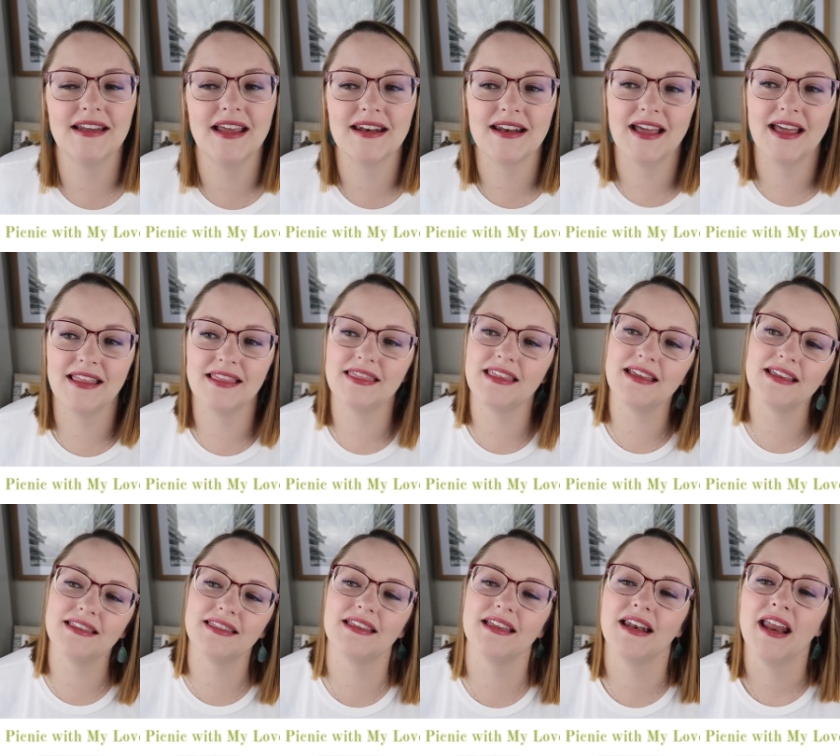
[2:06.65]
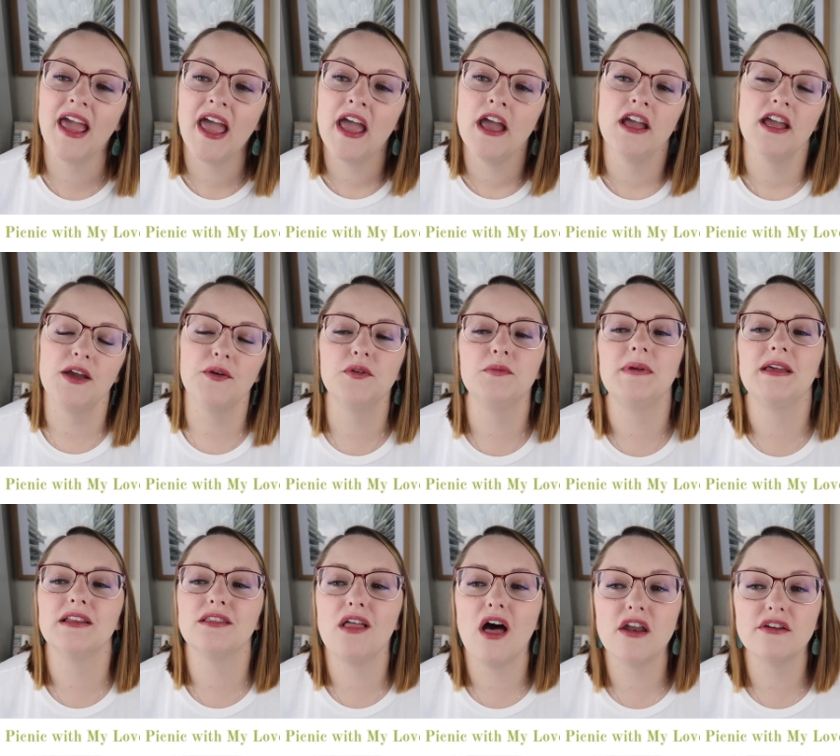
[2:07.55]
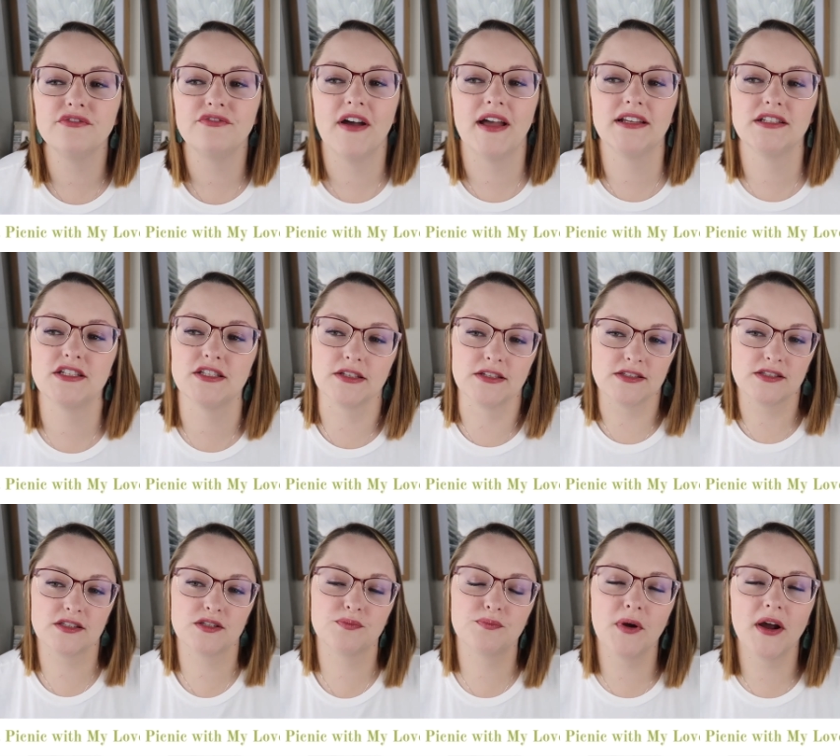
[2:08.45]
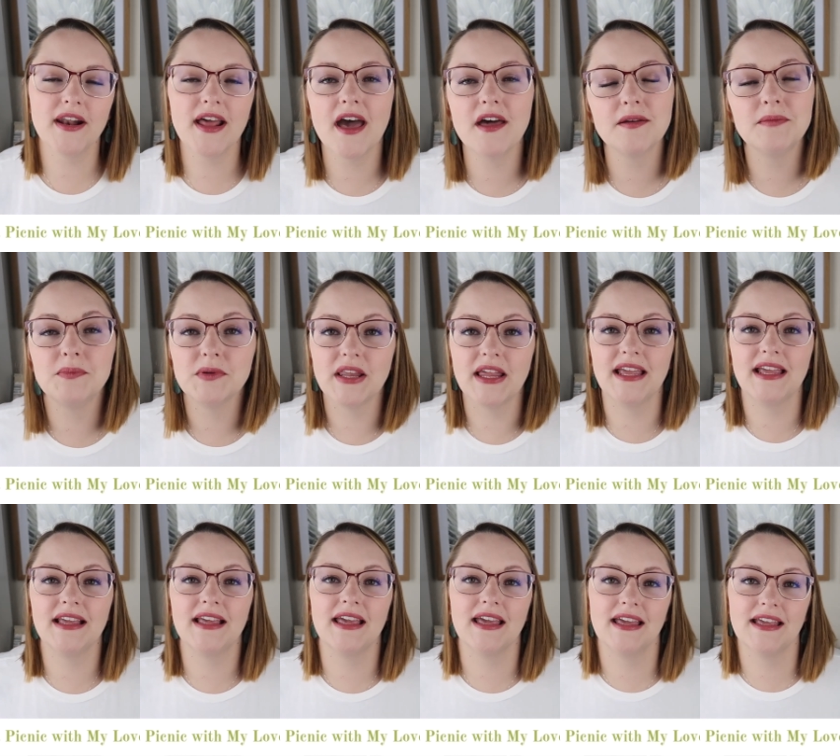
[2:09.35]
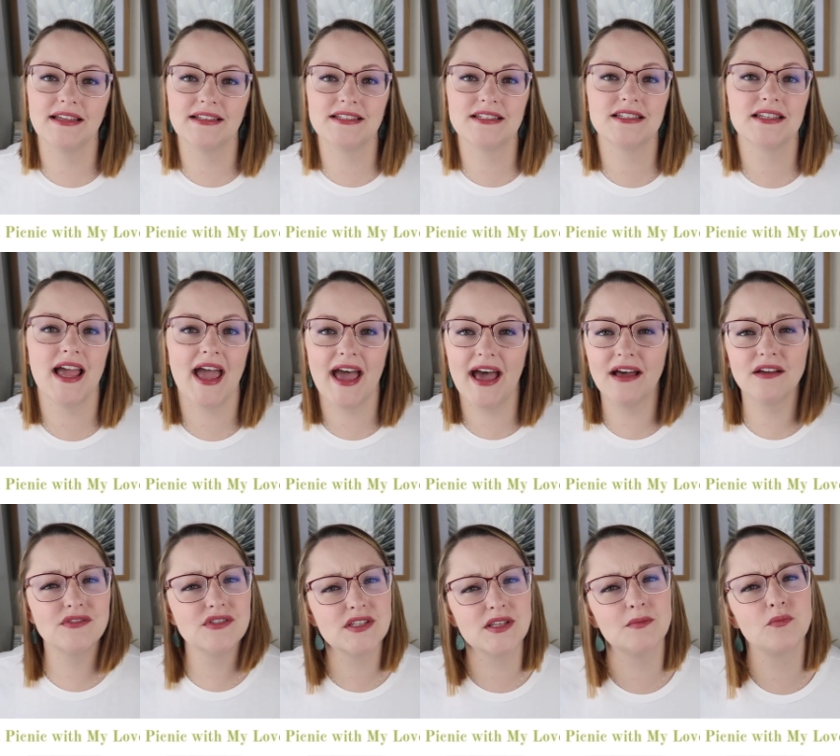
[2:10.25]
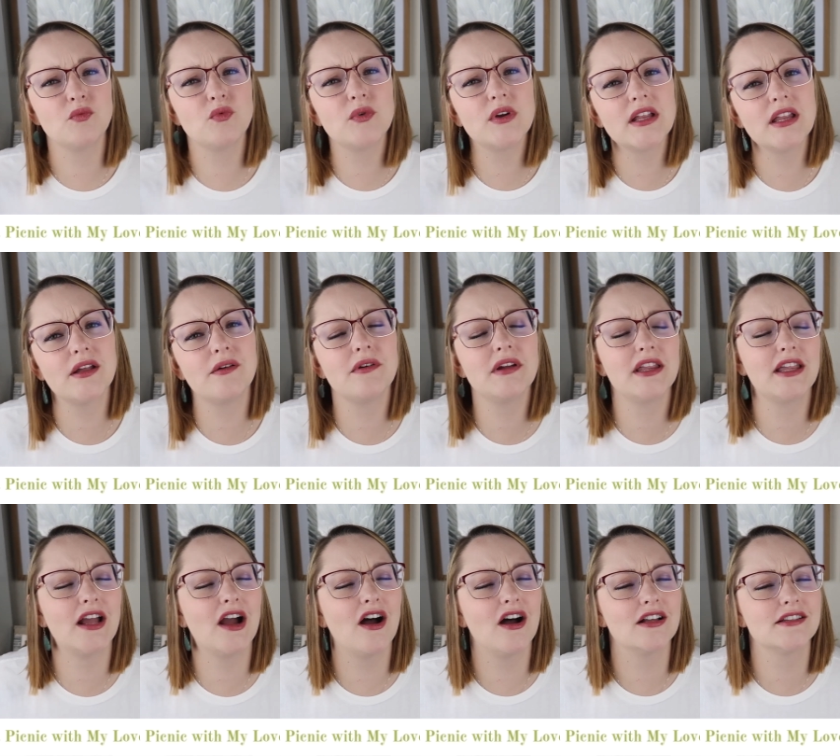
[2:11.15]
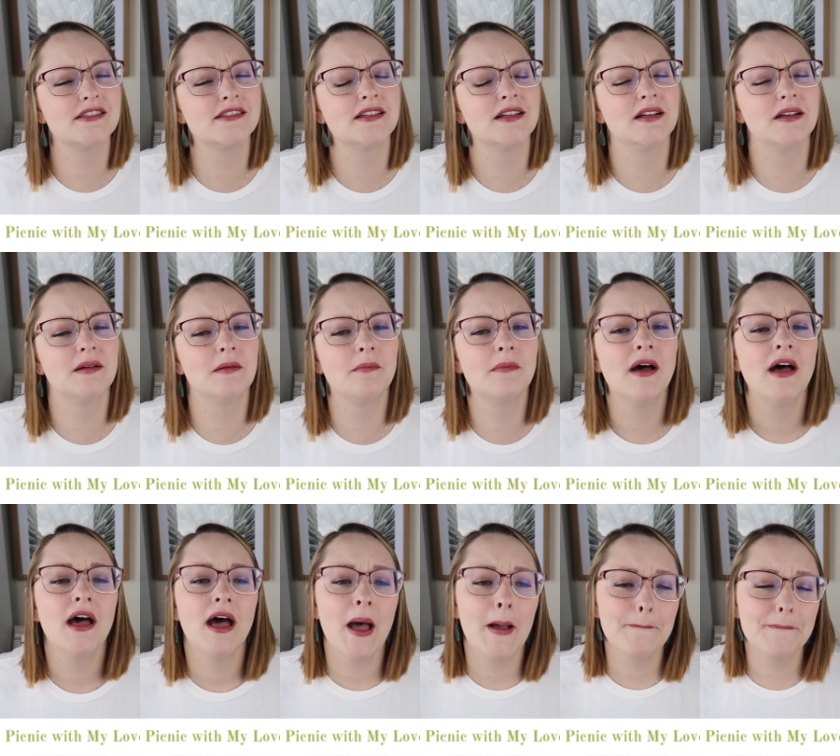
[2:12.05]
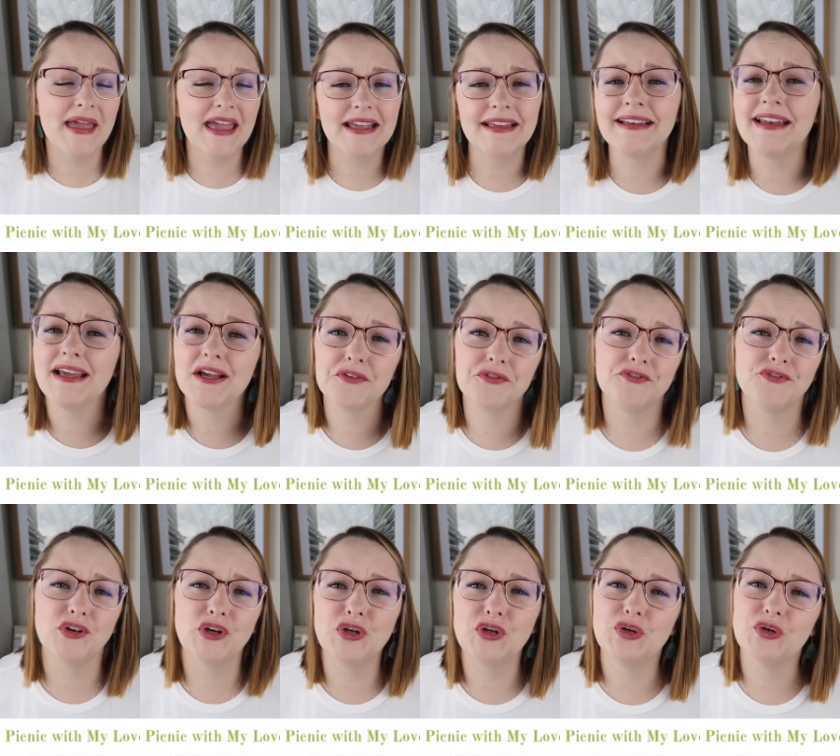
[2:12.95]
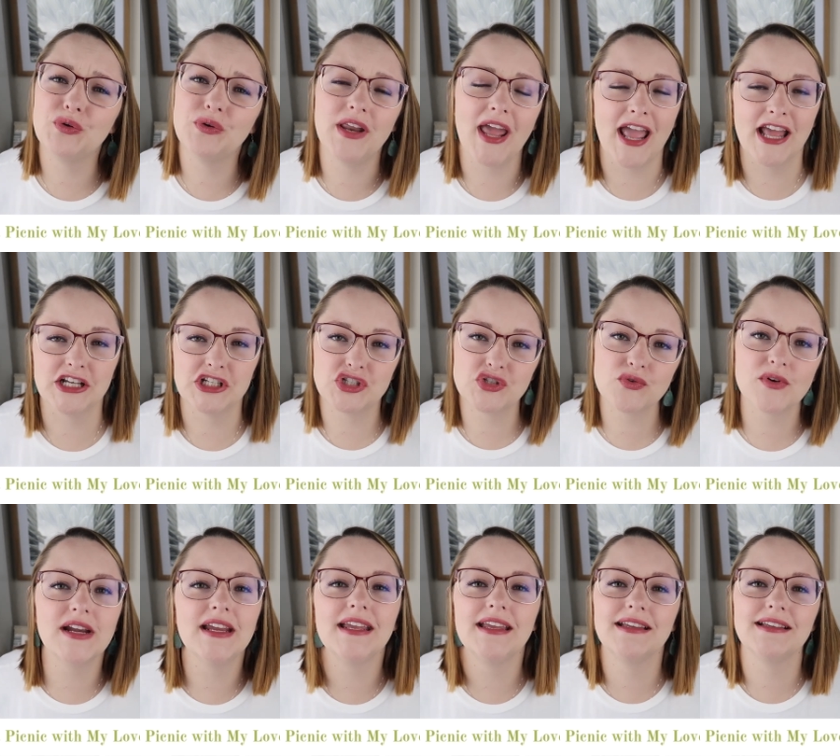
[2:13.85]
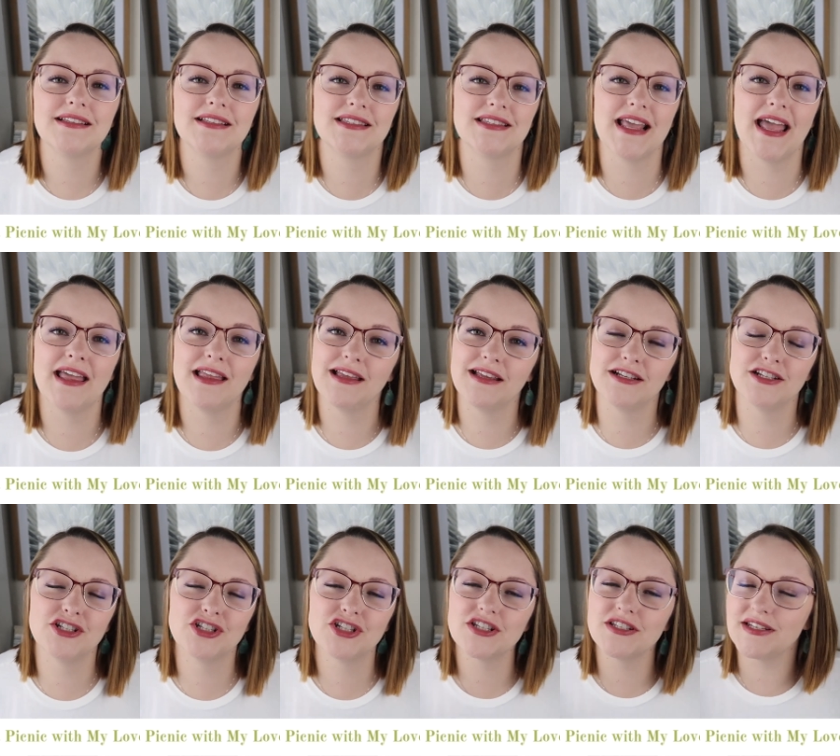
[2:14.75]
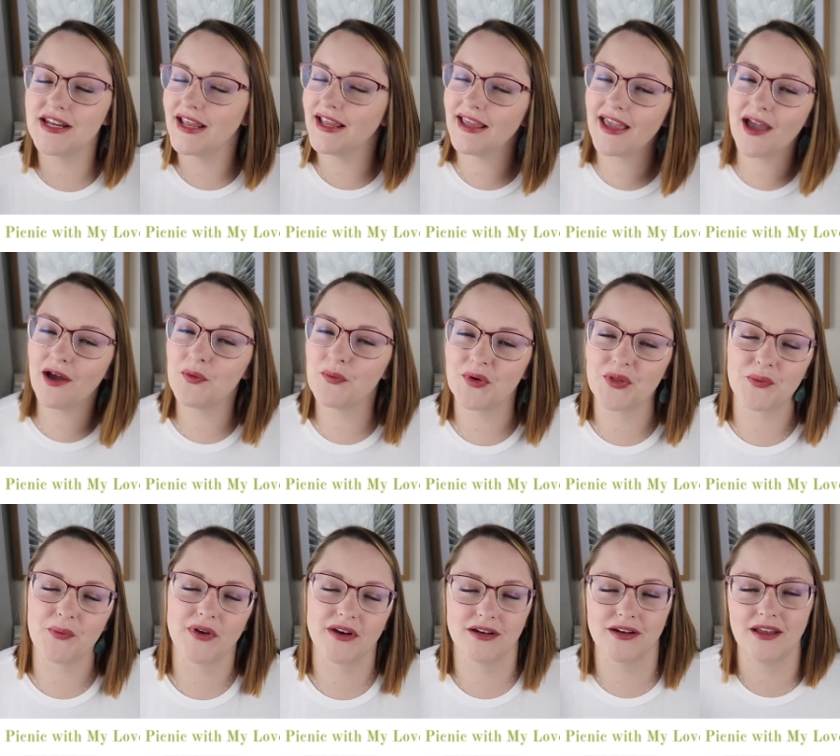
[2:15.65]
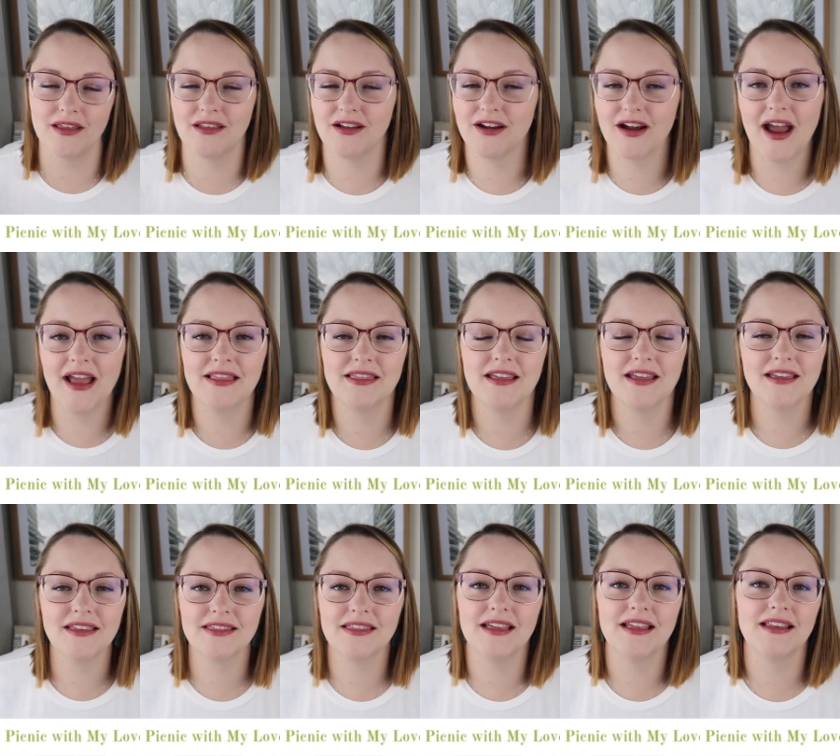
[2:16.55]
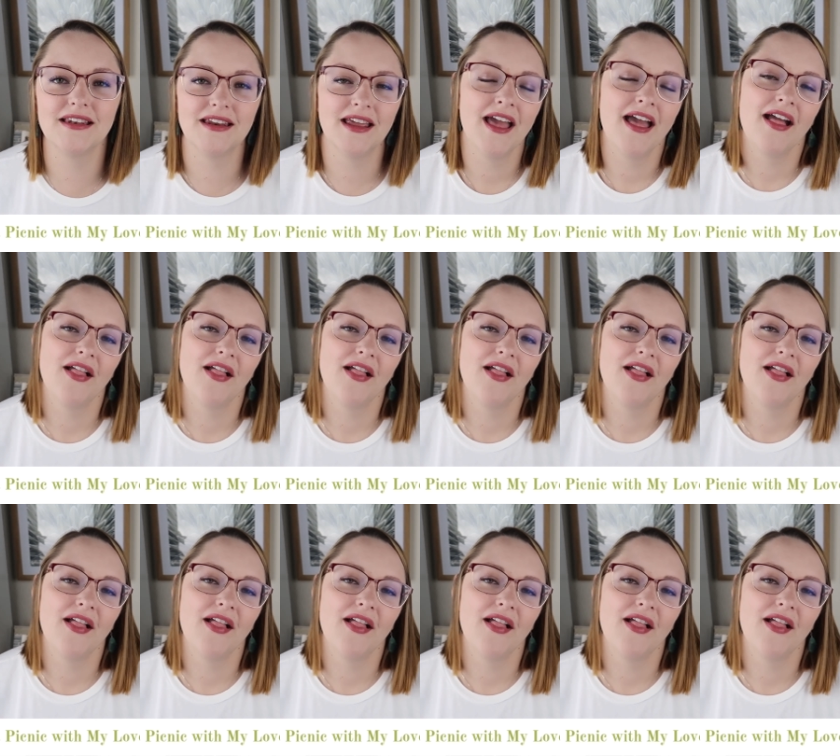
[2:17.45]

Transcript: And I think that it would be a lot of fun to spread out a blanket, have some really, really awesome picnic food and drinks, and just hang out with one another. I think that